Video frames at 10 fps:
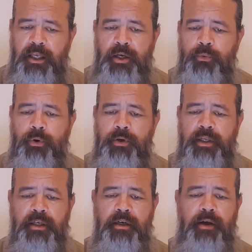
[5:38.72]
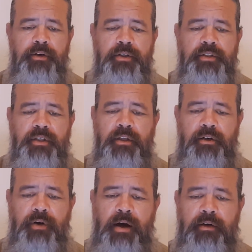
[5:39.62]
It won't hit others in the
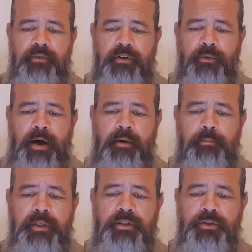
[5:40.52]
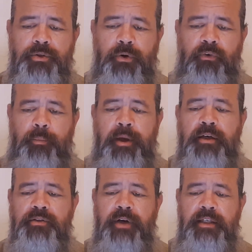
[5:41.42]
crowd if the round misses or
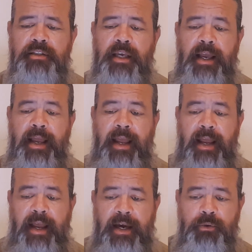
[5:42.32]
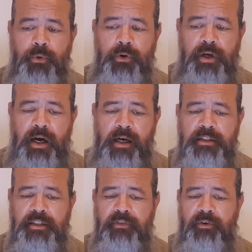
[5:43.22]
overpenetrates, and won't
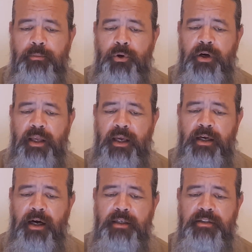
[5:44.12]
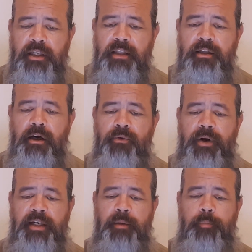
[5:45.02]
cause even more chaos in the
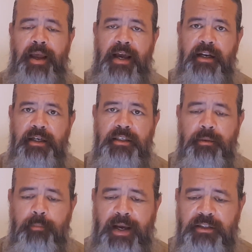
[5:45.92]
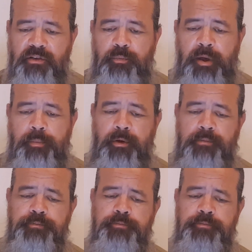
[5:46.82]
already panicked mass of people.